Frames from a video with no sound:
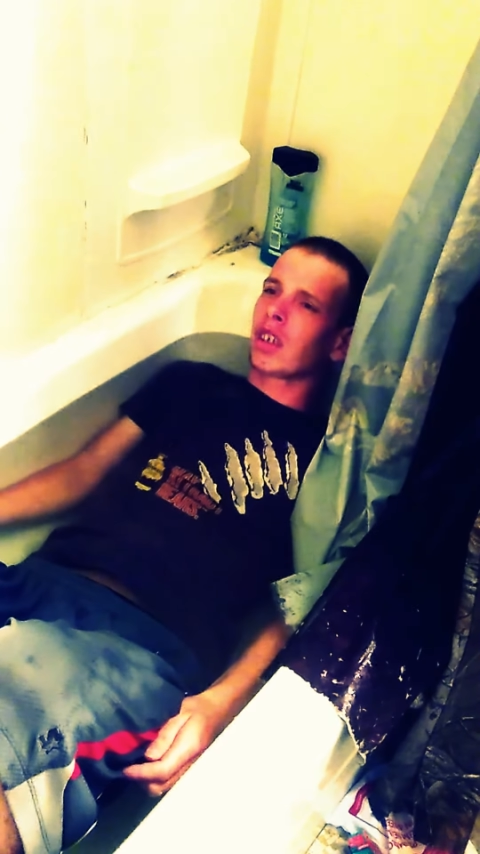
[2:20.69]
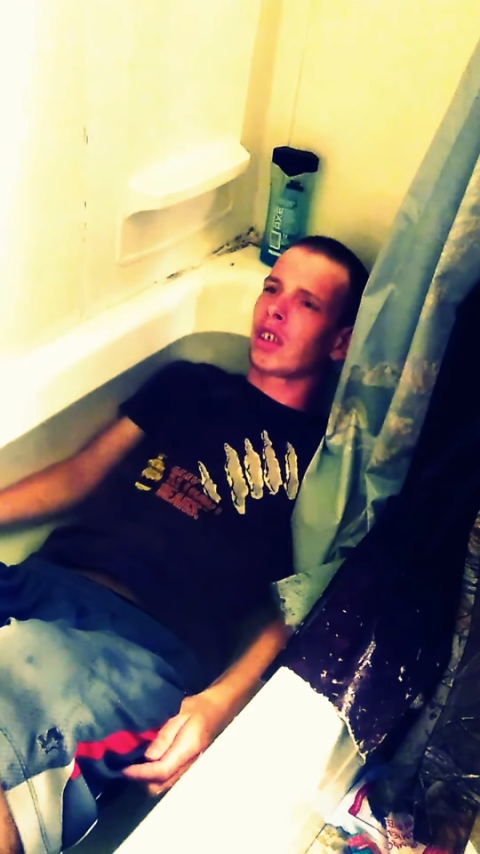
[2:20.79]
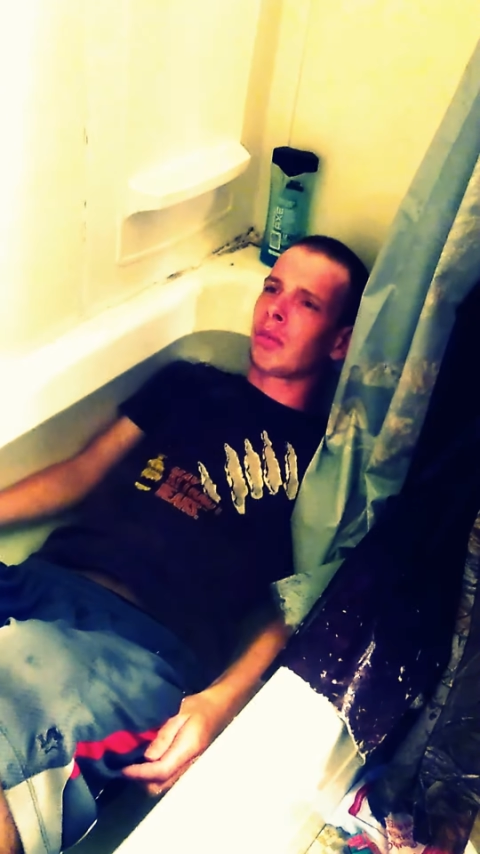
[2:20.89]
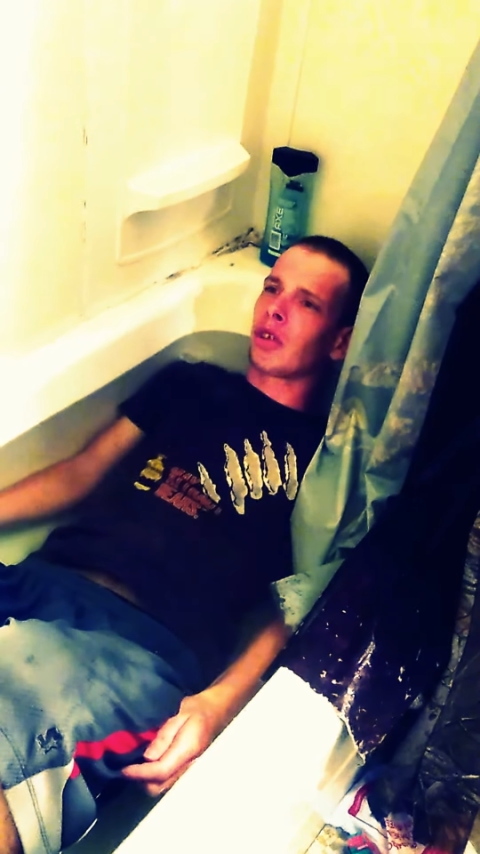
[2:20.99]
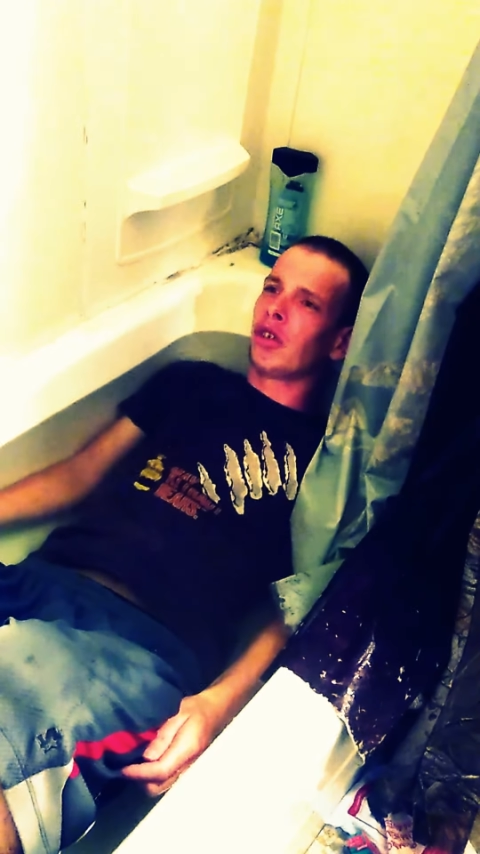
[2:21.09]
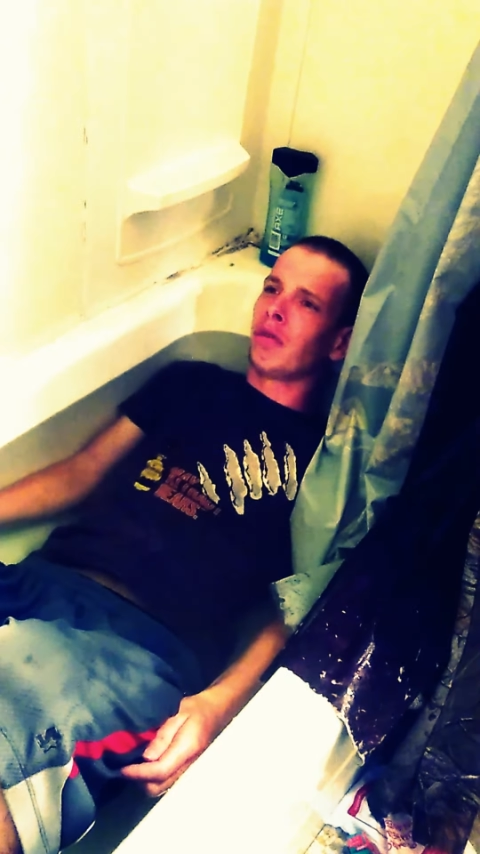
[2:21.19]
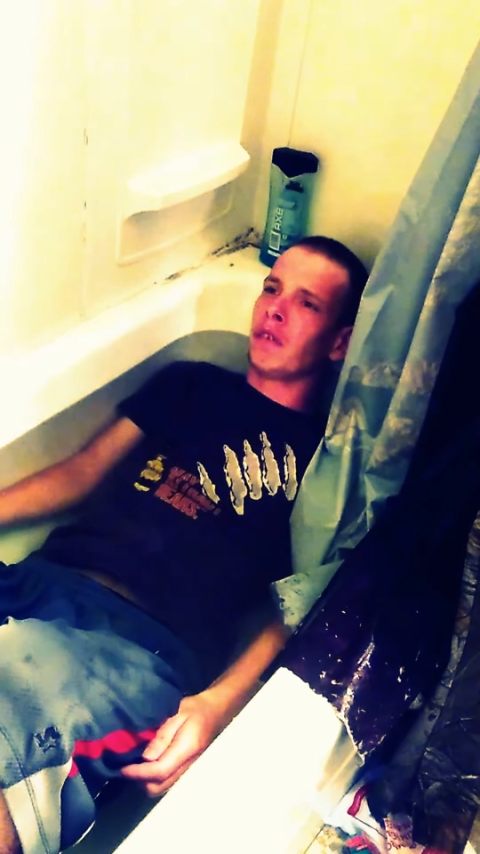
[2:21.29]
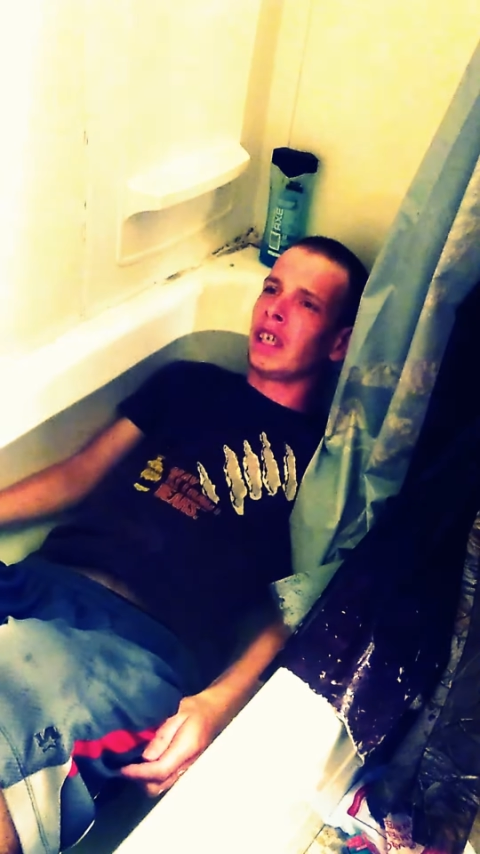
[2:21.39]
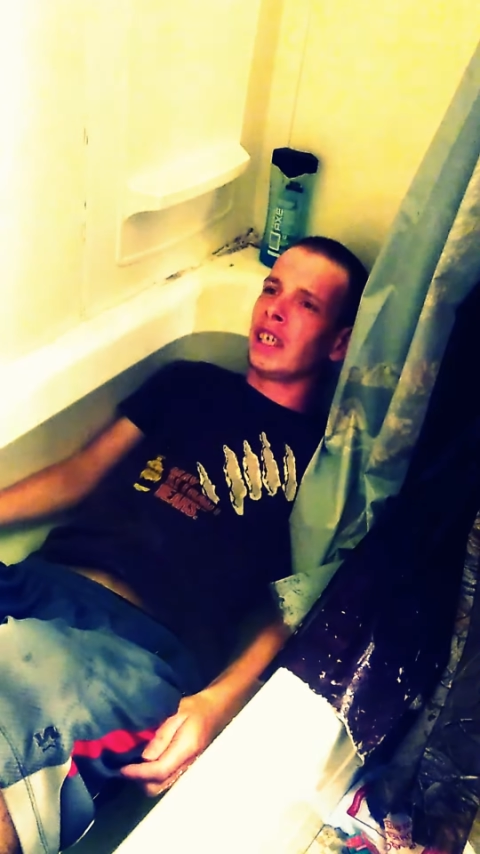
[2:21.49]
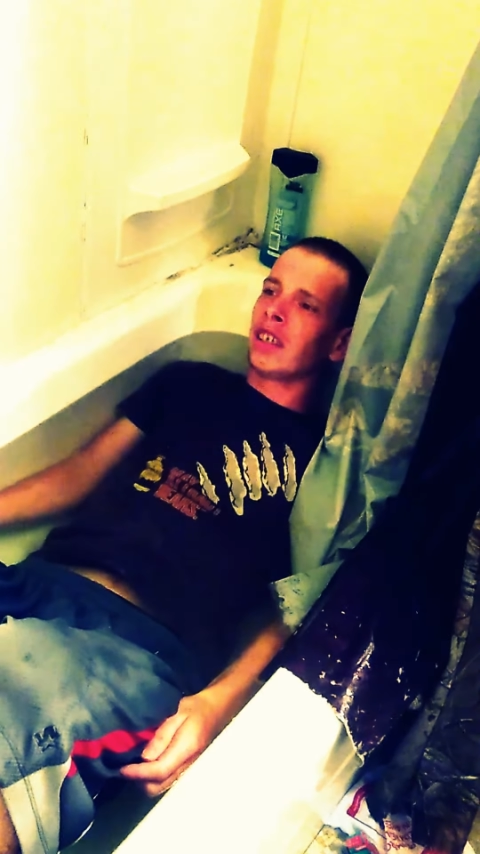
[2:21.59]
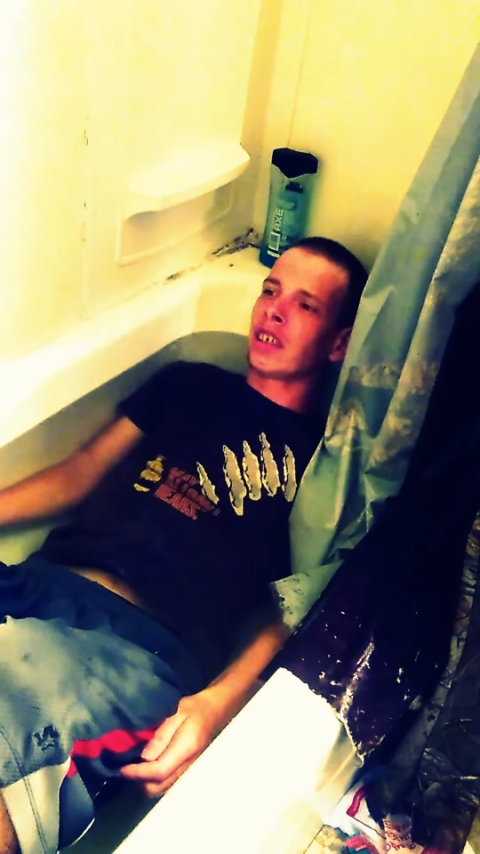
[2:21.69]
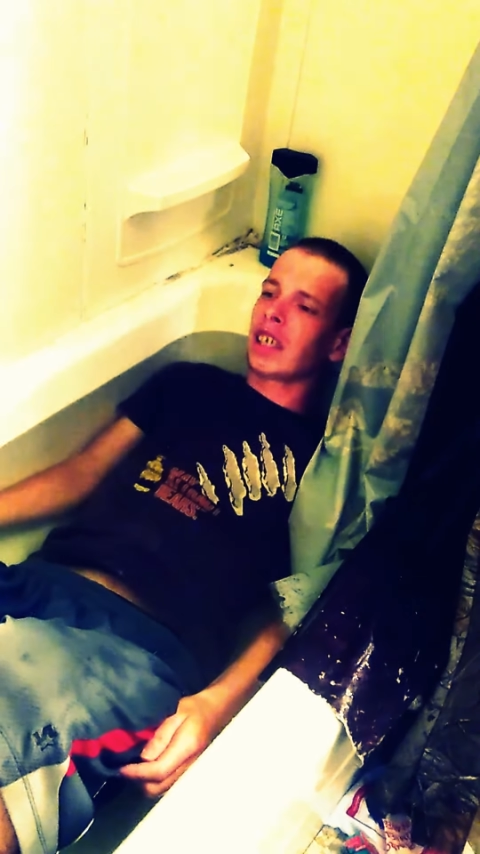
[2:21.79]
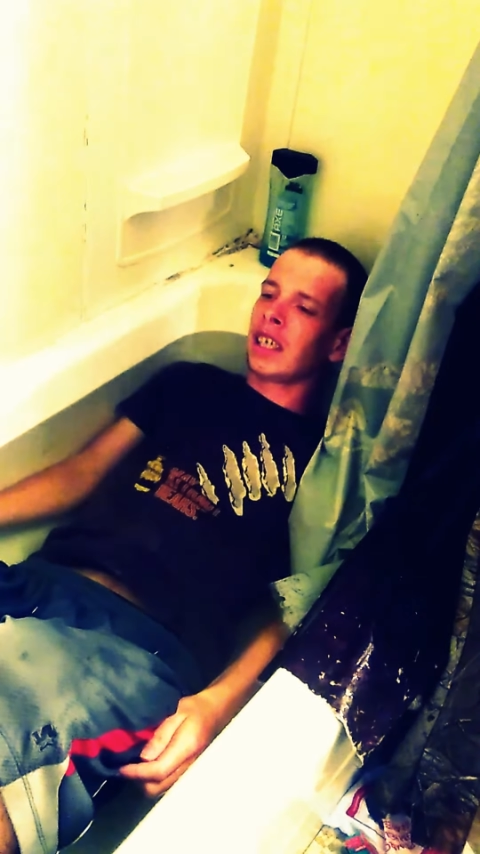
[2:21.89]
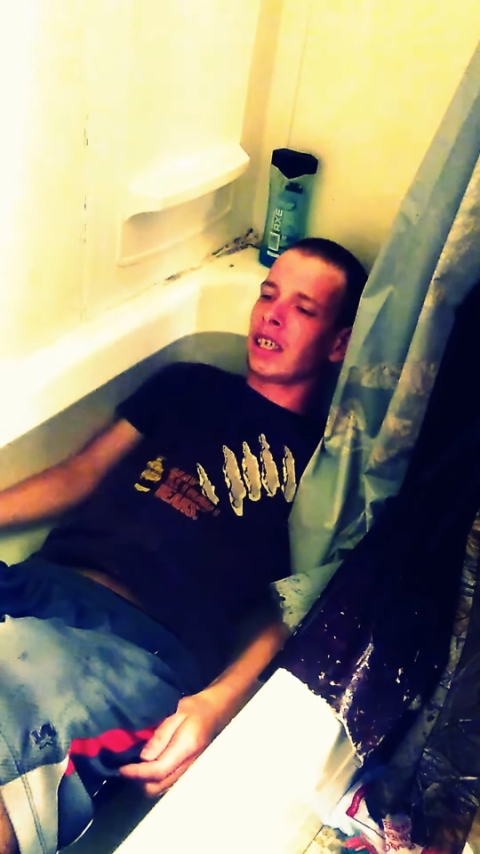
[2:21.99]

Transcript: some cool videos.